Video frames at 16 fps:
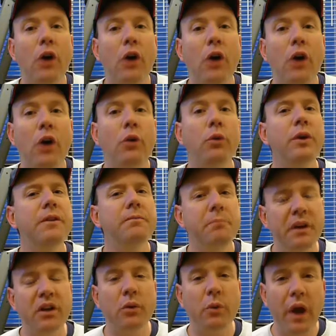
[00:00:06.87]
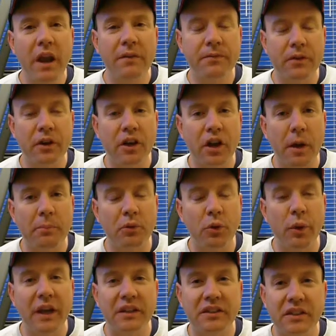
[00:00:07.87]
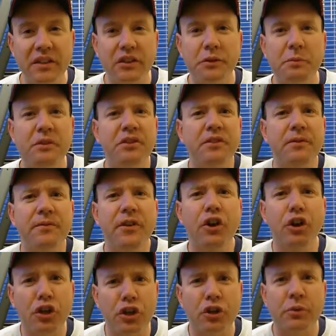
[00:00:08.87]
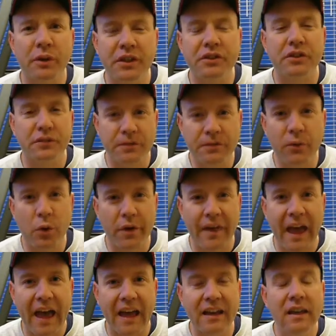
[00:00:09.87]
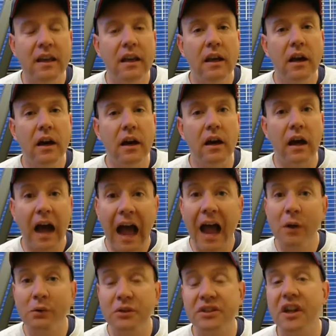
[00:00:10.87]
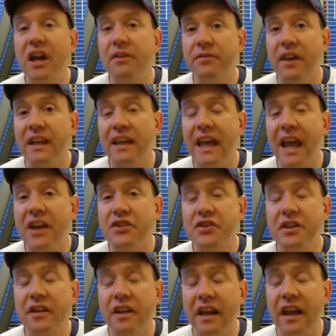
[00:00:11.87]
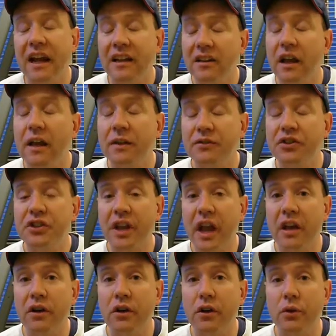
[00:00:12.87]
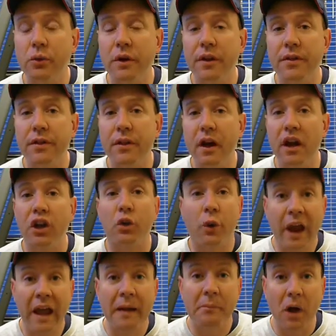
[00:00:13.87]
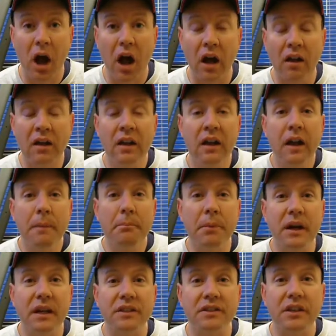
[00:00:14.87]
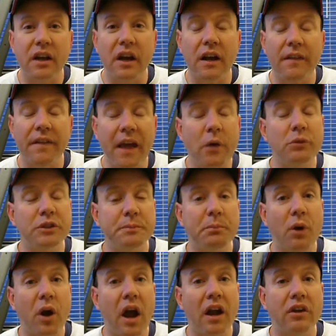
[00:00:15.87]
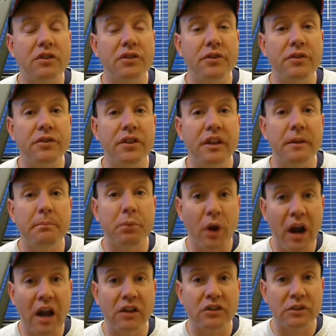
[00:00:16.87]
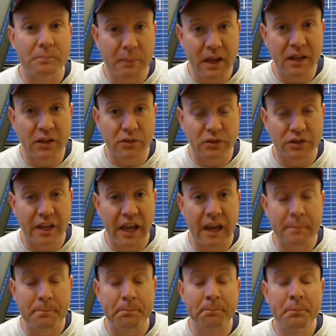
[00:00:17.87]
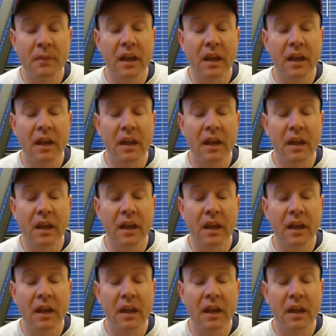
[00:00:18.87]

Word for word: Now we've been away for a couple of weeks and there's been some very good reasons for that. Uh, I was on vacation and I left Shadow with uh, Grandma, but uh, that was prior to the Browns-Bengals game.